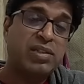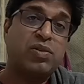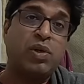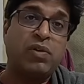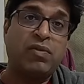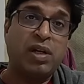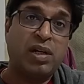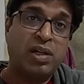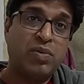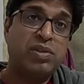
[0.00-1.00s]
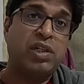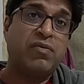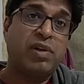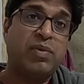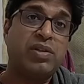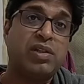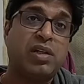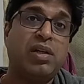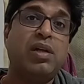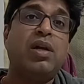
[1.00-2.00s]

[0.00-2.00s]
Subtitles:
So it will reduce the inflammation